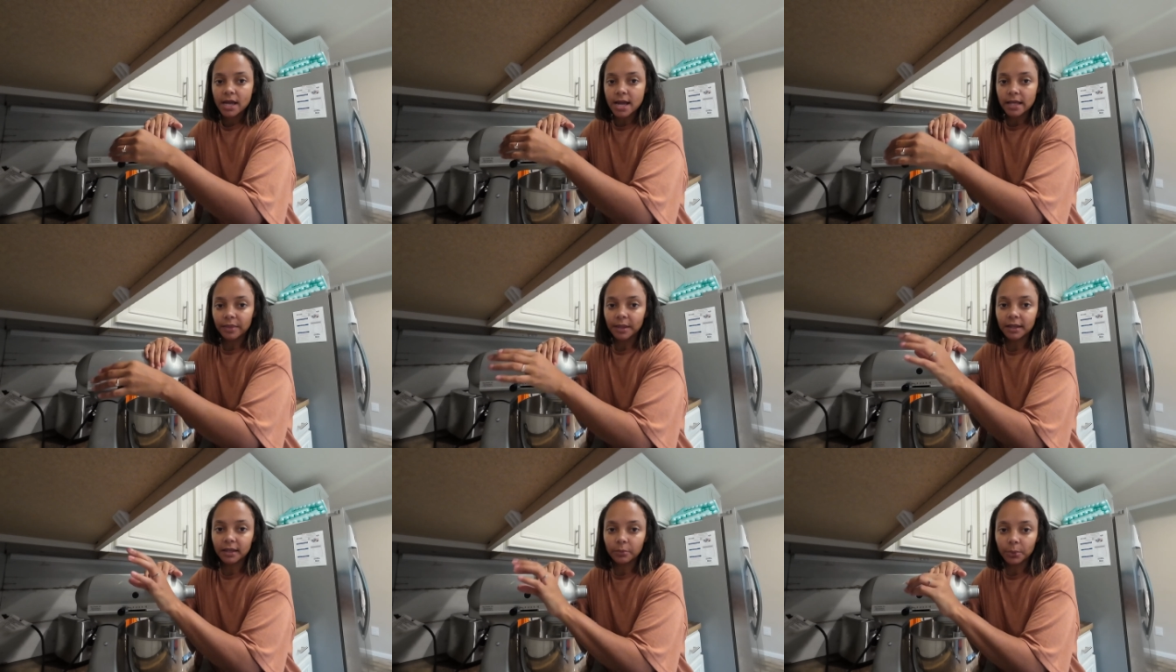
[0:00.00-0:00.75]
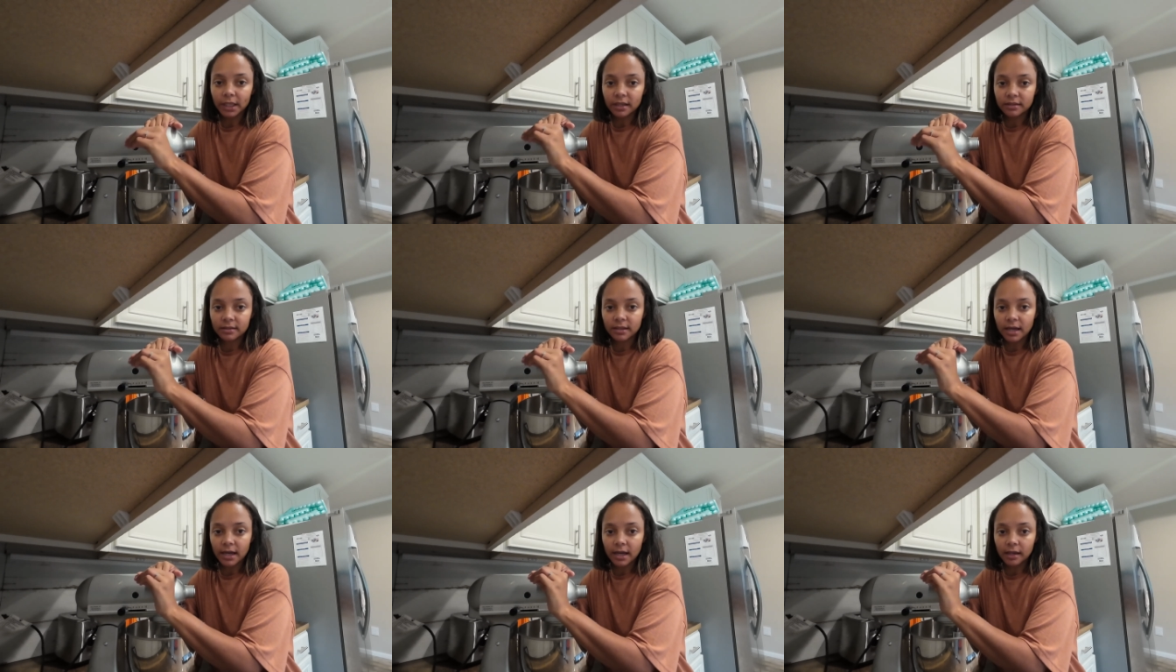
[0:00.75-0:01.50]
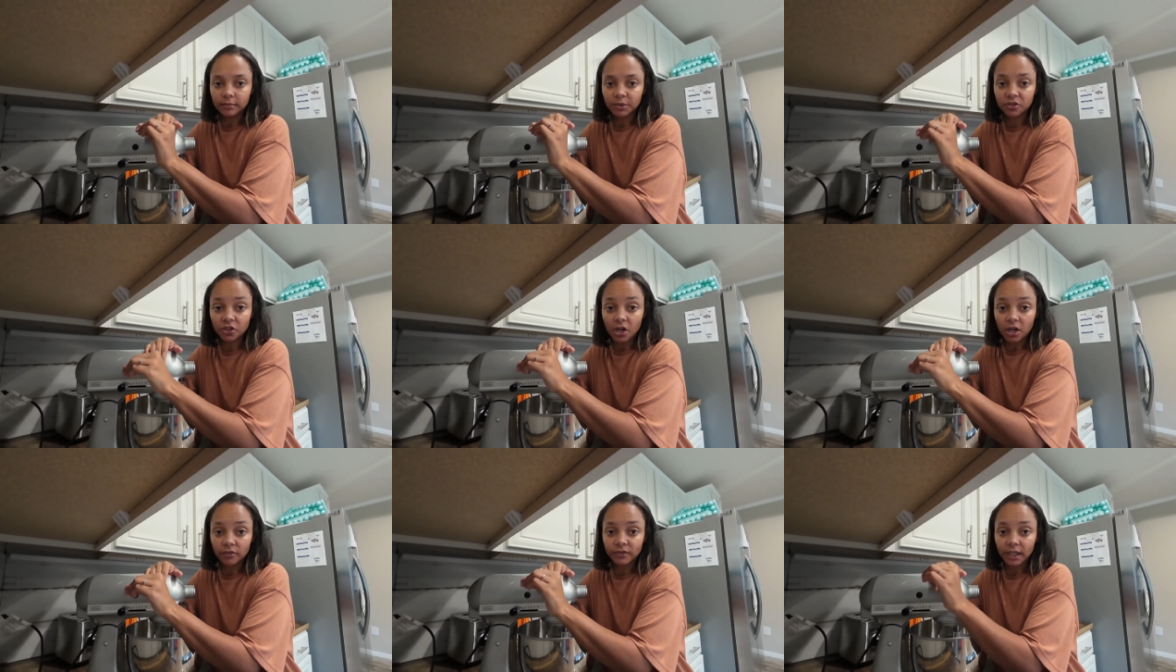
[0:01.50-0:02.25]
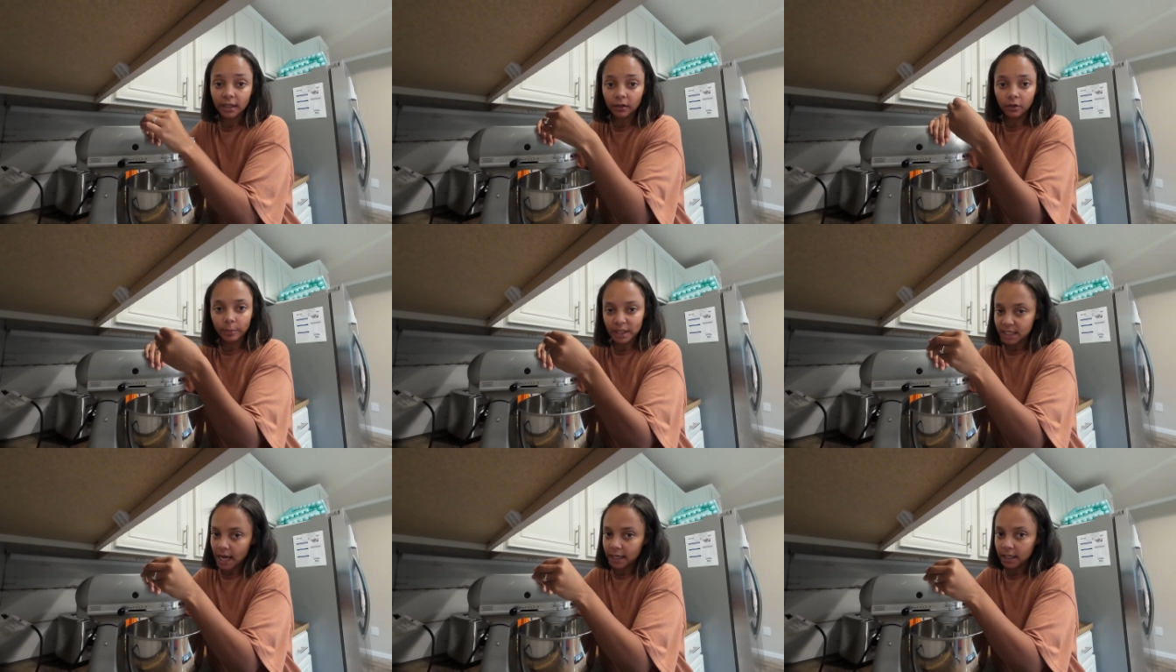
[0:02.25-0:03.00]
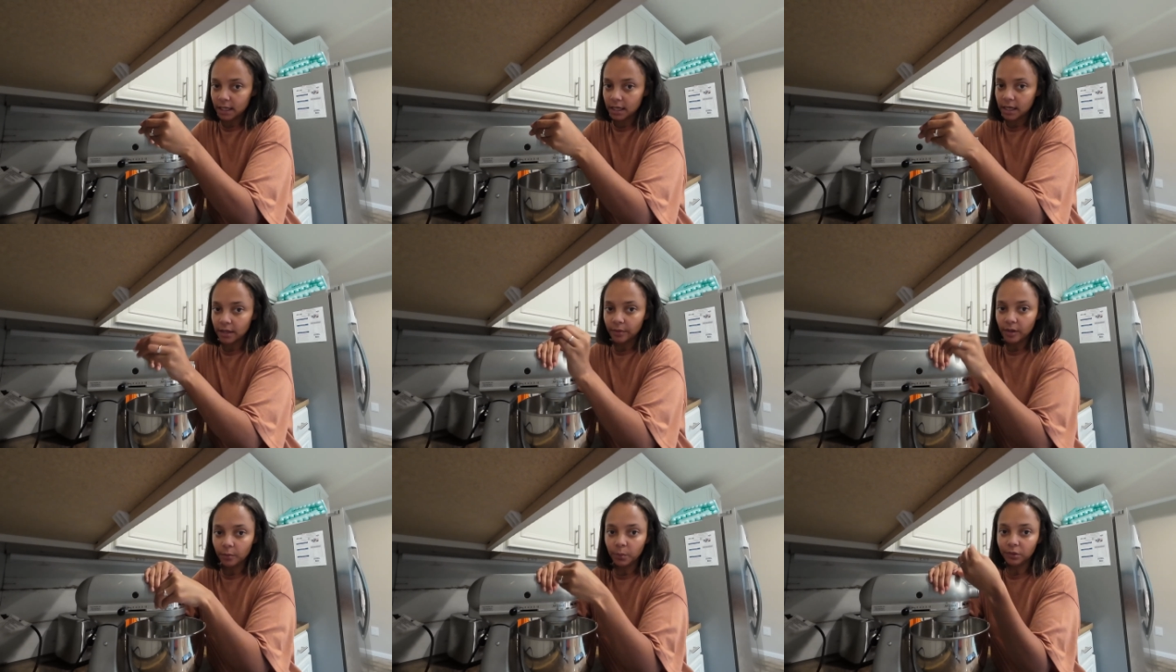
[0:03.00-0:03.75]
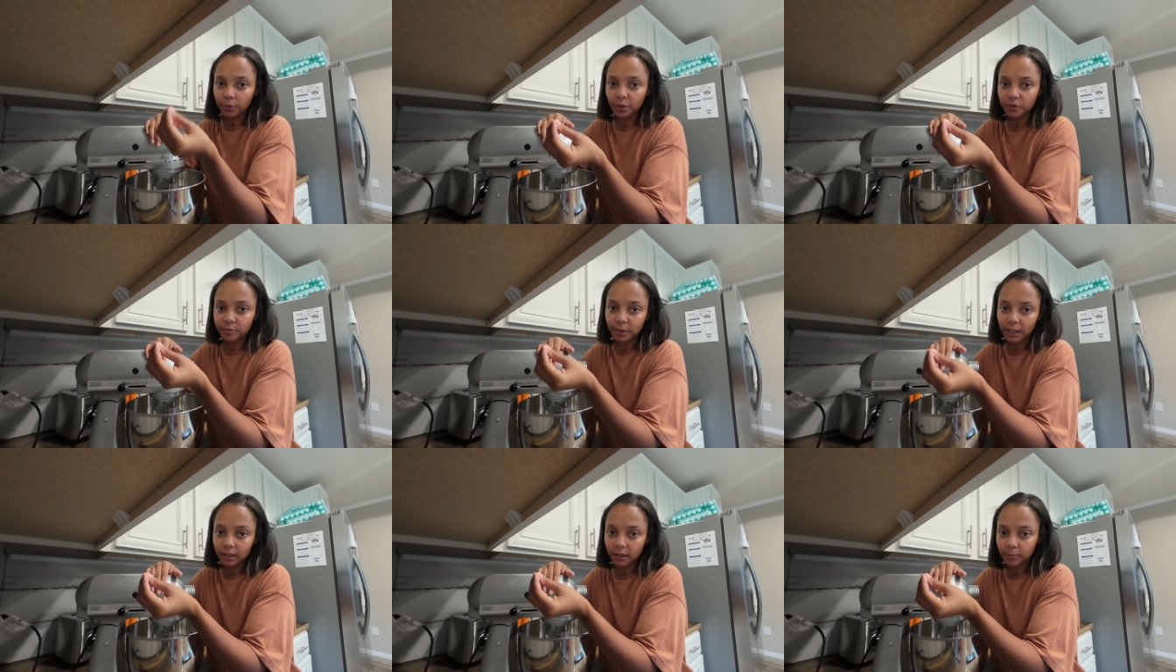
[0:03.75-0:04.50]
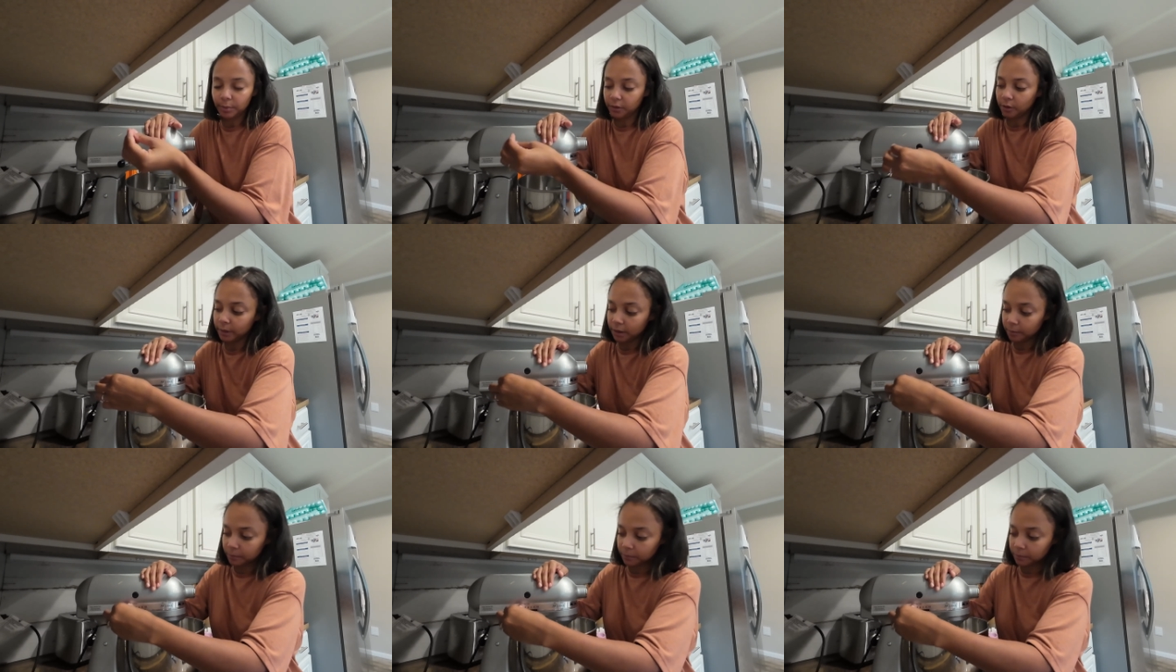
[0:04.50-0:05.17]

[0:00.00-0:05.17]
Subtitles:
And then when it's soft and a little bit tacky, and then we will speed it up a little bit.